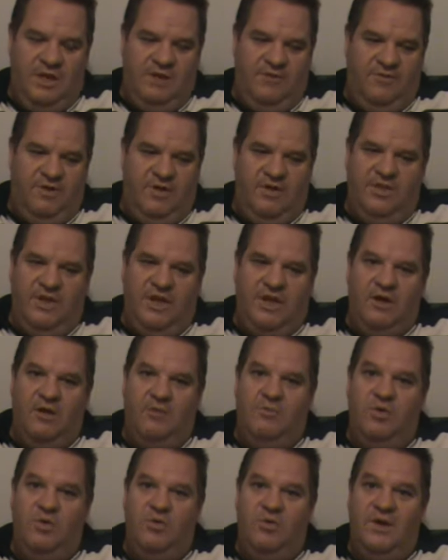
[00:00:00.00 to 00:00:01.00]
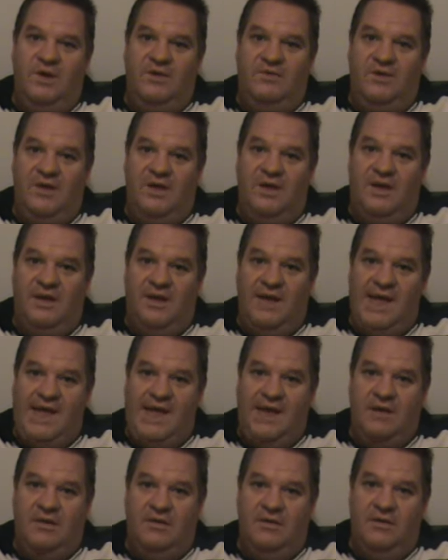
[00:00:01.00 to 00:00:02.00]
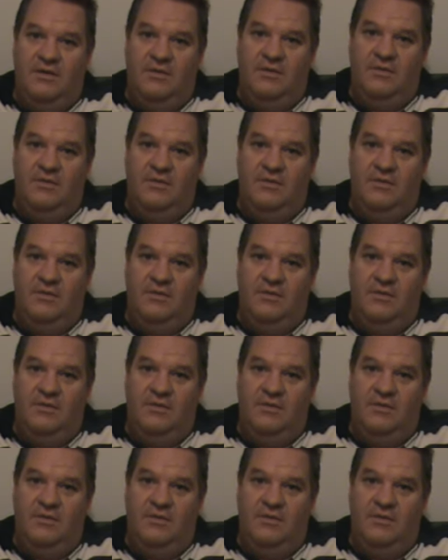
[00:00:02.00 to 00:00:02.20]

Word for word: If I think I'm always going to lack,